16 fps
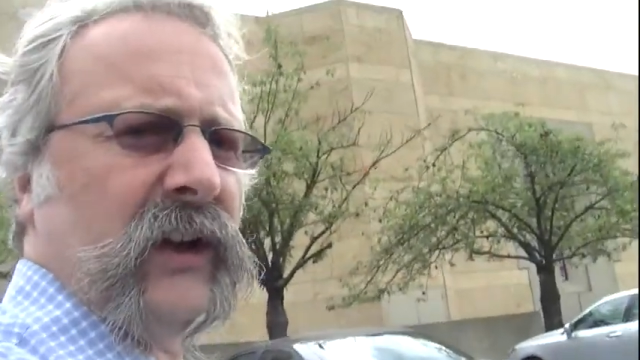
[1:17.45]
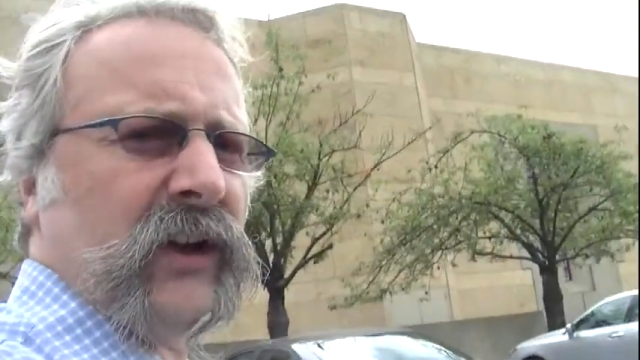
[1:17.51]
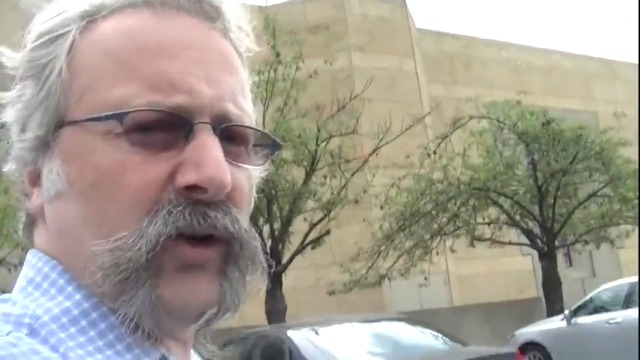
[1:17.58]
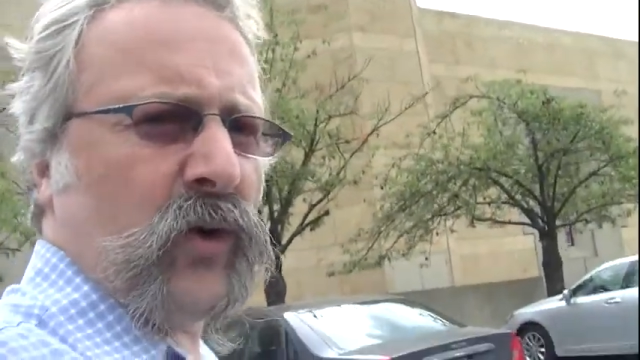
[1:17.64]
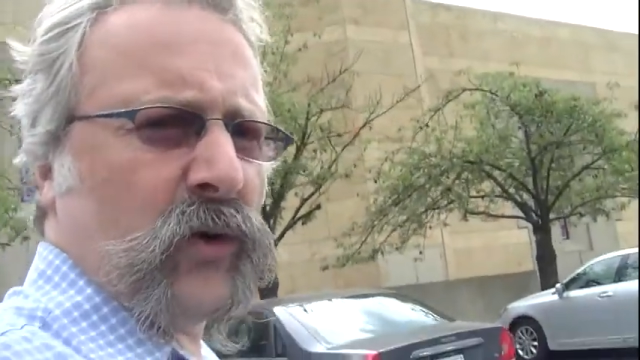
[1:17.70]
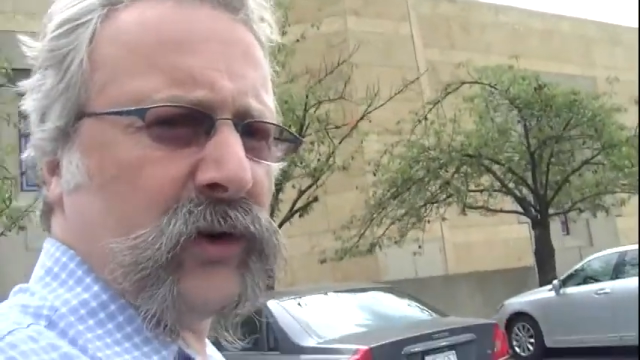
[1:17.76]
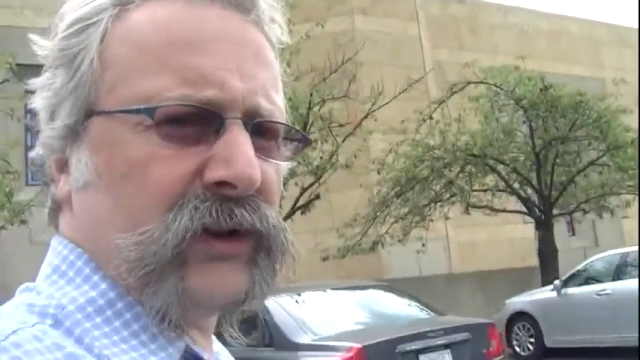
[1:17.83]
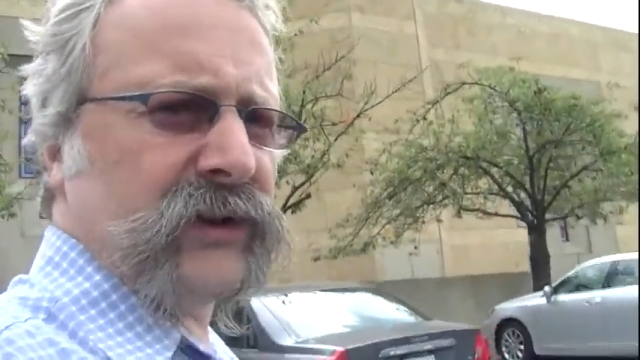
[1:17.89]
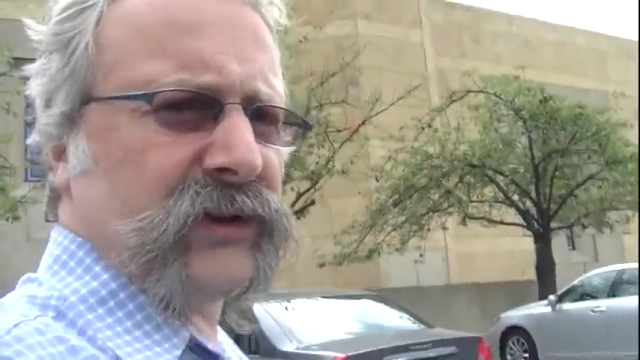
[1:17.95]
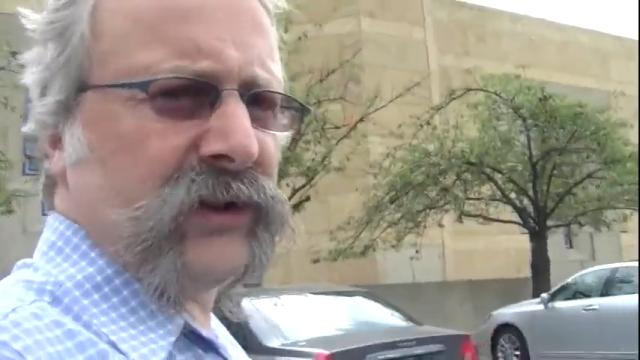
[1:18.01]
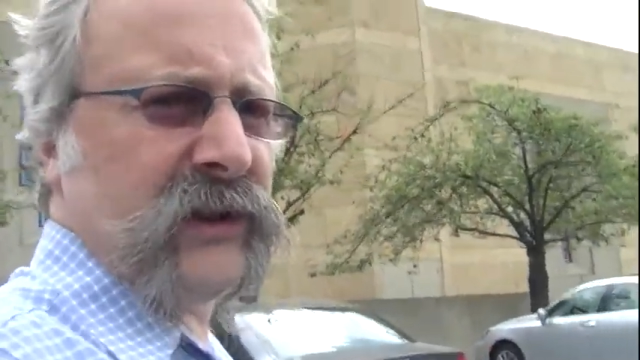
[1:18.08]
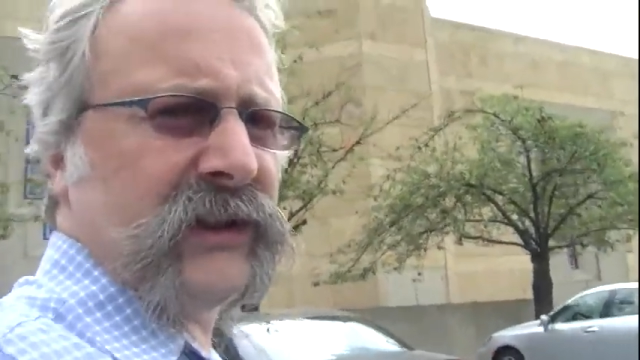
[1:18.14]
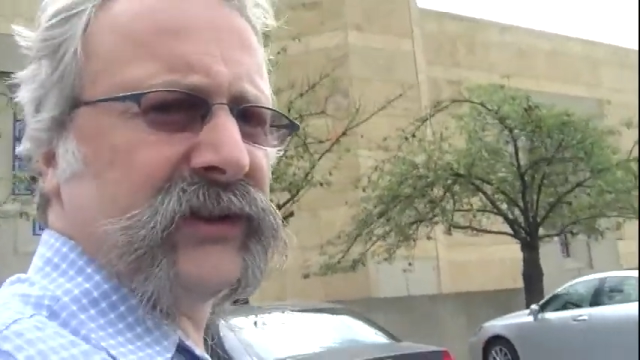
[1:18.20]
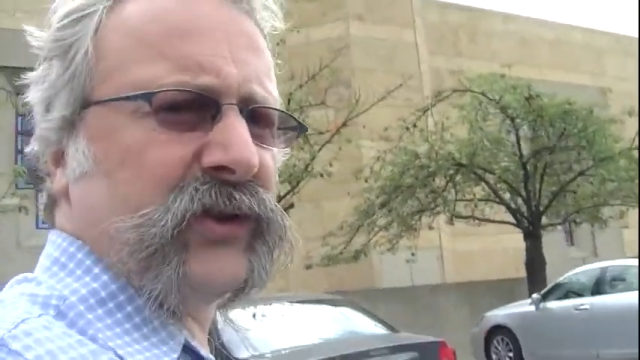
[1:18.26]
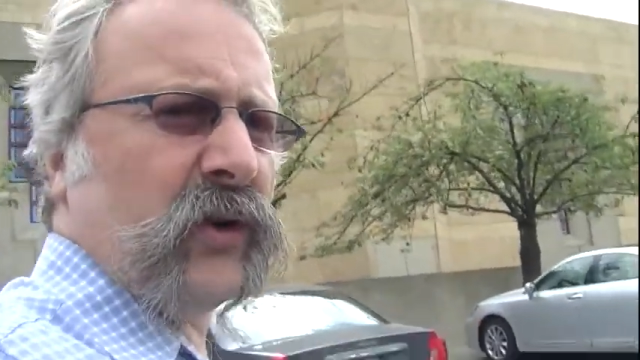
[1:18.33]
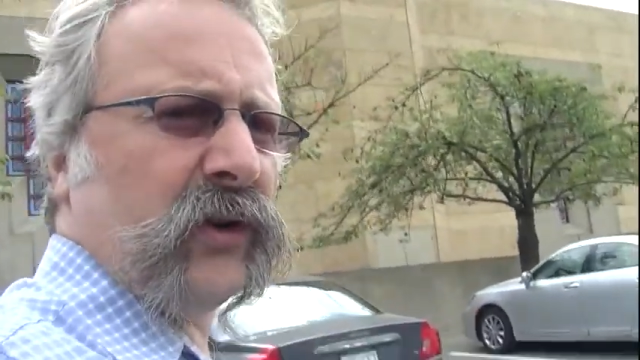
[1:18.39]
according to
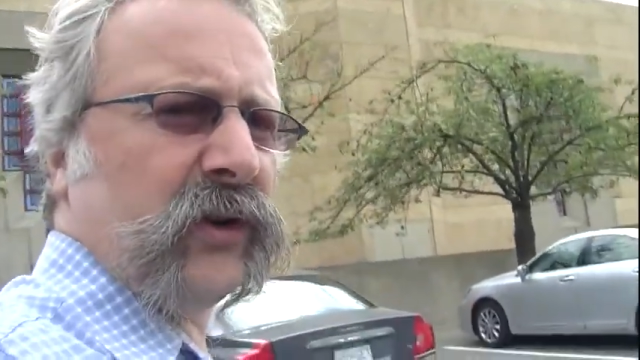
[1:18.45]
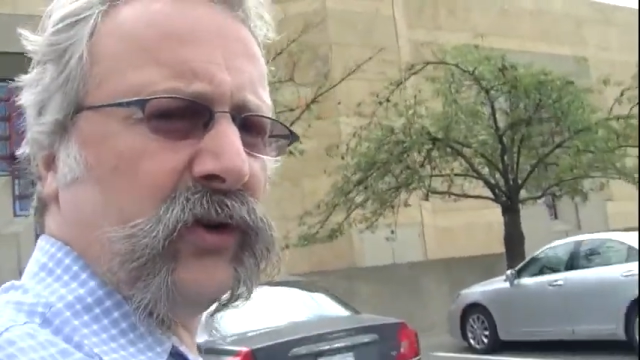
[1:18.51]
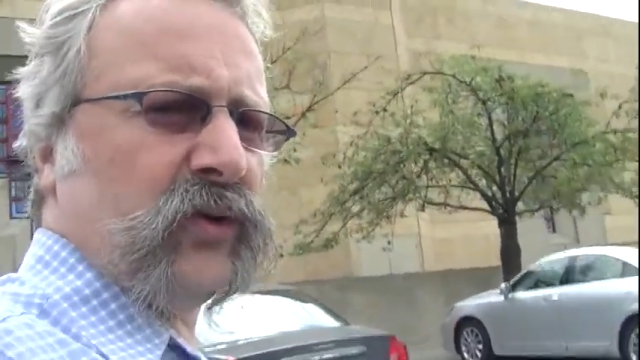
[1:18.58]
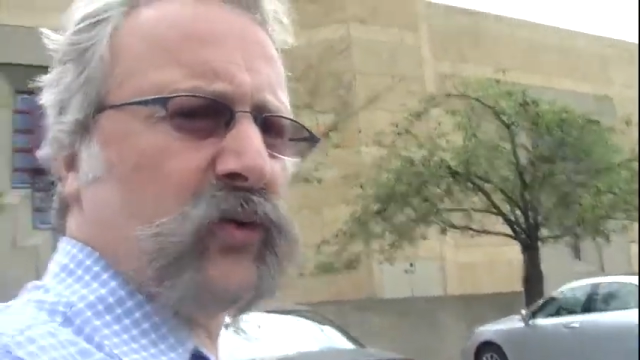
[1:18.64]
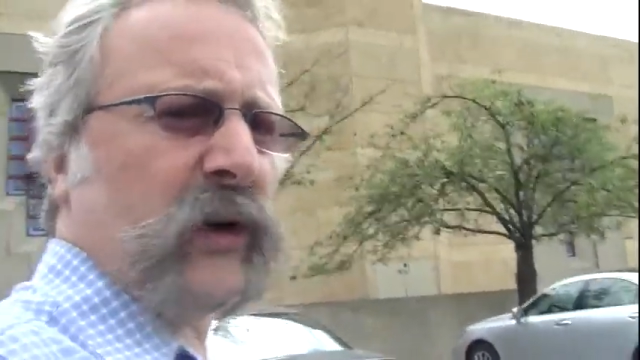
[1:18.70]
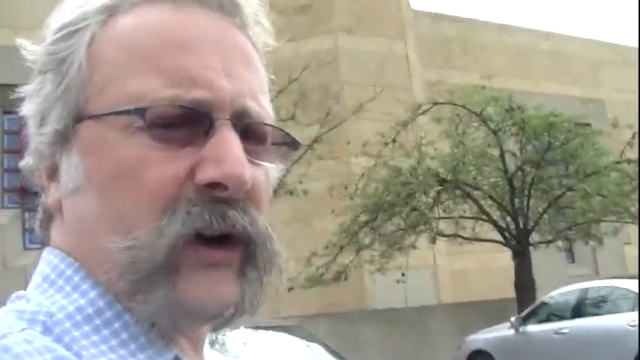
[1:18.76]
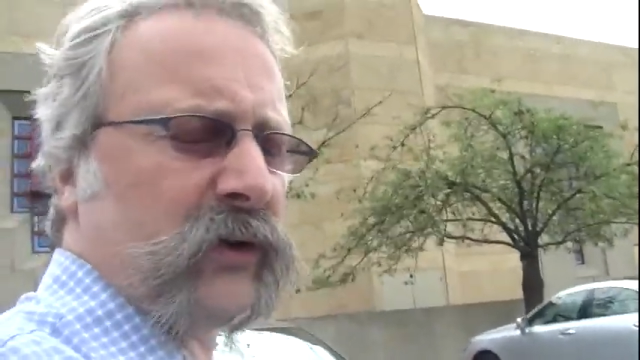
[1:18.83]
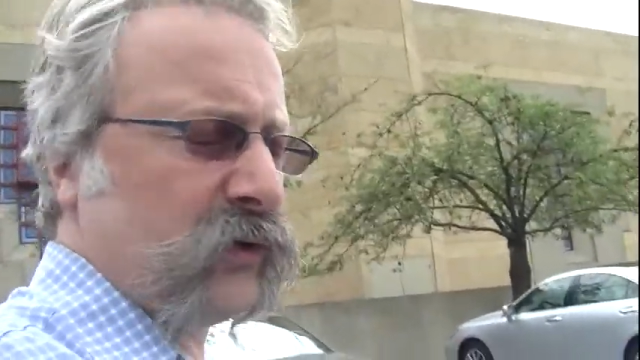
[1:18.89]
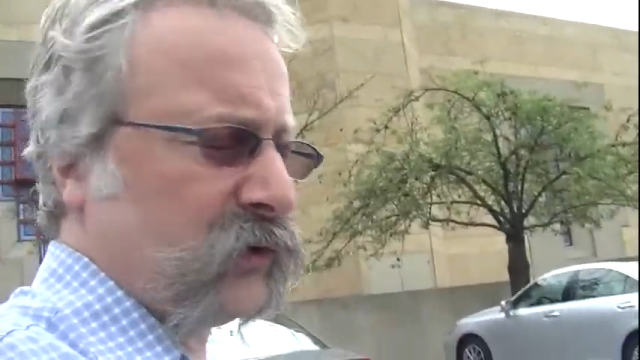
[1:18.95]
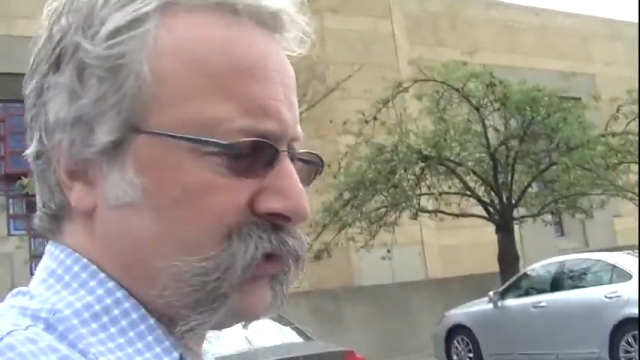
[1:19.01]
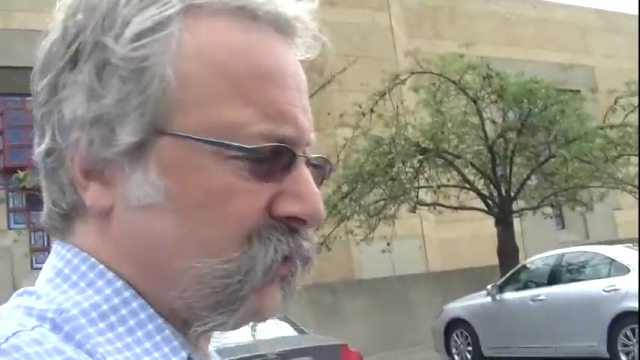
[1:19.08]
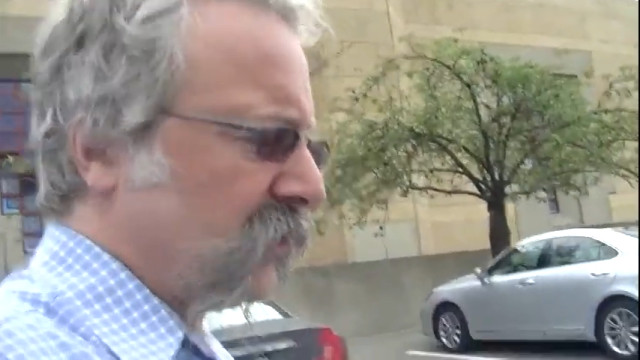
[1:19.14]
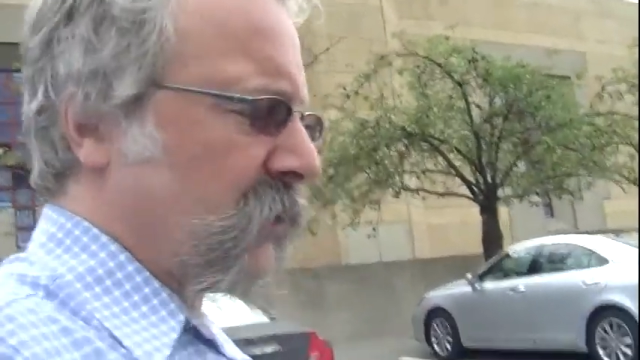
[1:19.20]
historical records